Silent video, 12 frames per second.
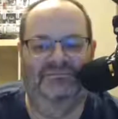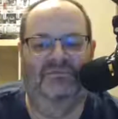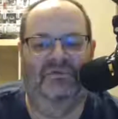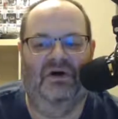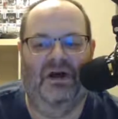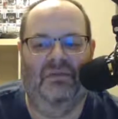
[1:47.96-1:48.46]

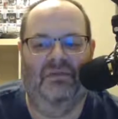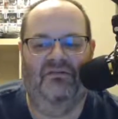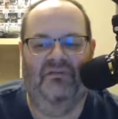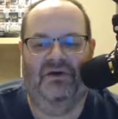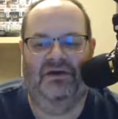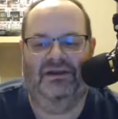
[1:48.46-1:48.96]
What up,
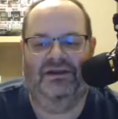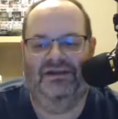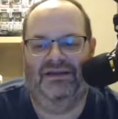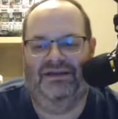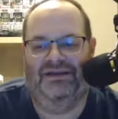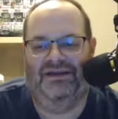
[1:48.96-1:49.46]
everybody?
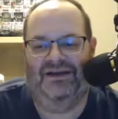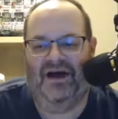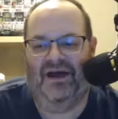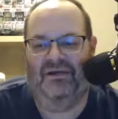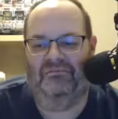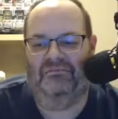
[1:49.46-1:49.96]

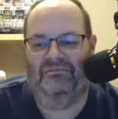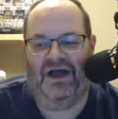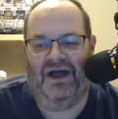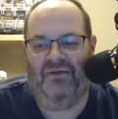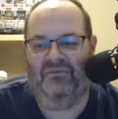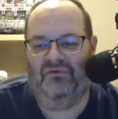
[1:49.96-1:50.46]

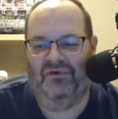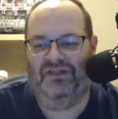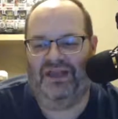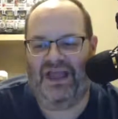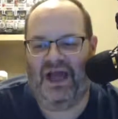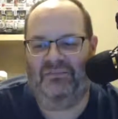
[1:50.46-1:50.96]
I'm
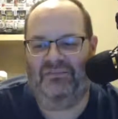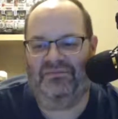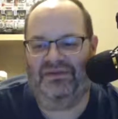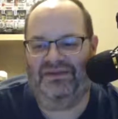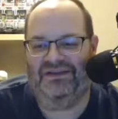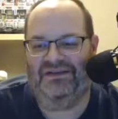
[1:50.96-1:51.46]
really happy to
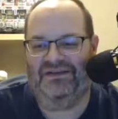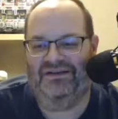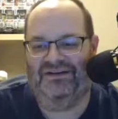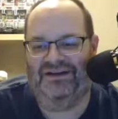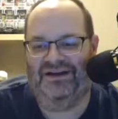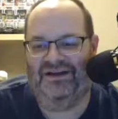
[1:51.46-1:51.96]
be
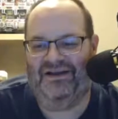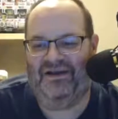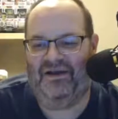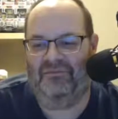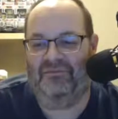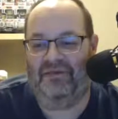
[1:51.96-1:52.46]
here.
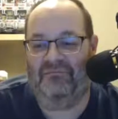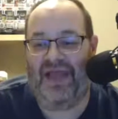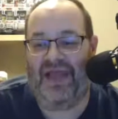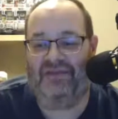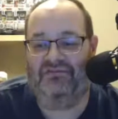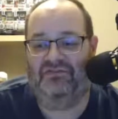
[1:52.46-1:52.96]
I'm
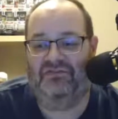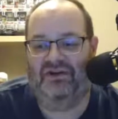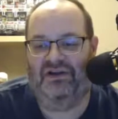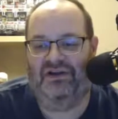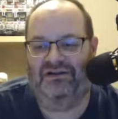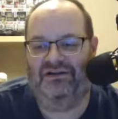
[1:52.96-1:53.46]

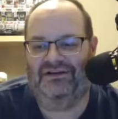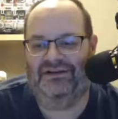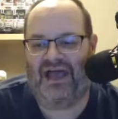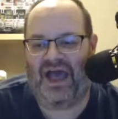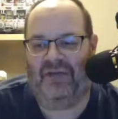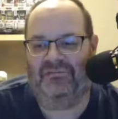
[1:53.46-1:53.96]
extra
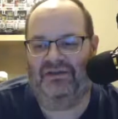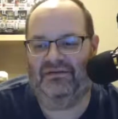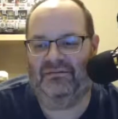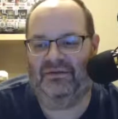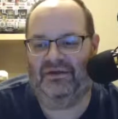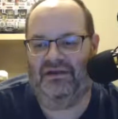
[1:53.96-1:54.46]
happy to
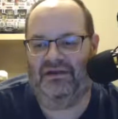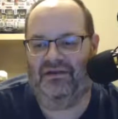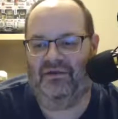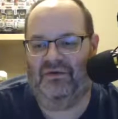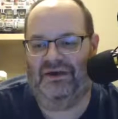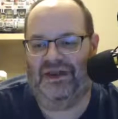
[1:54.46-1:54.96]
be
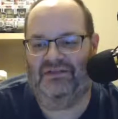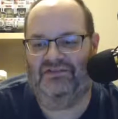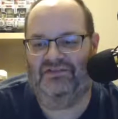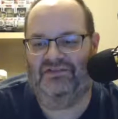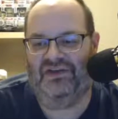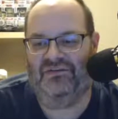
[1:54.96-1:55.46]
going
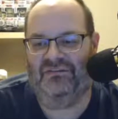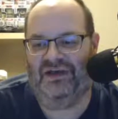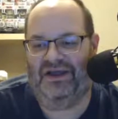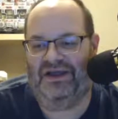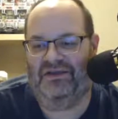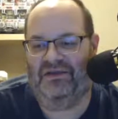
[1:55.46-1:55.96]
against Jim, my
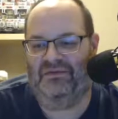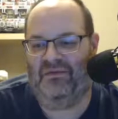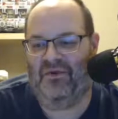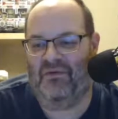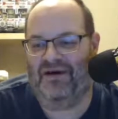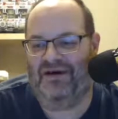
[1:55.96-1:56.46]

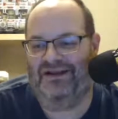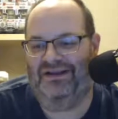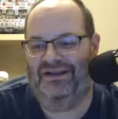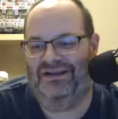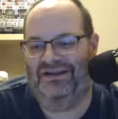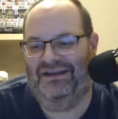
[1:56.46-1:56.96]
NWO buddy.
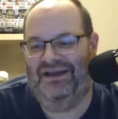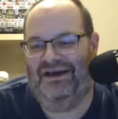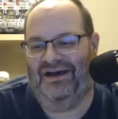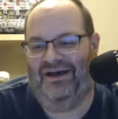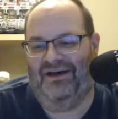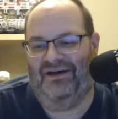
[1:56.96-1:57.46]

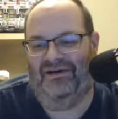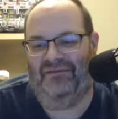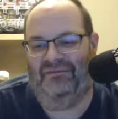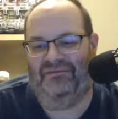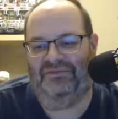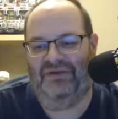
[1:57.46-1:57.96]

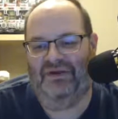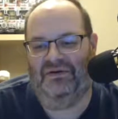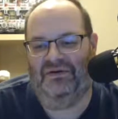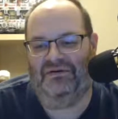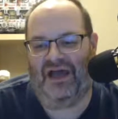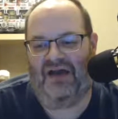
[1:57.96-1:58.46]

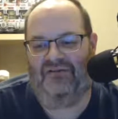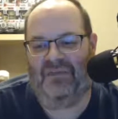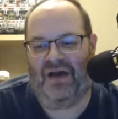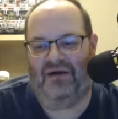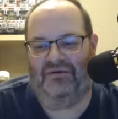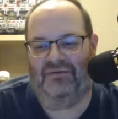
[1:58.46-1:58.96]
And having
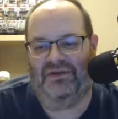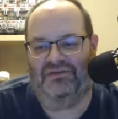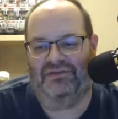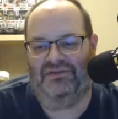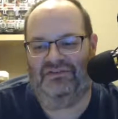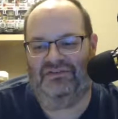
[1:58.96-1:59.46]
Malcolm here
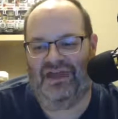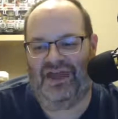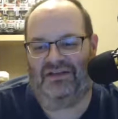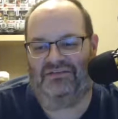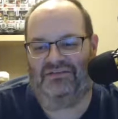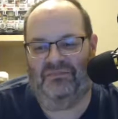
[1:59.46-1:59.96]
is just an extra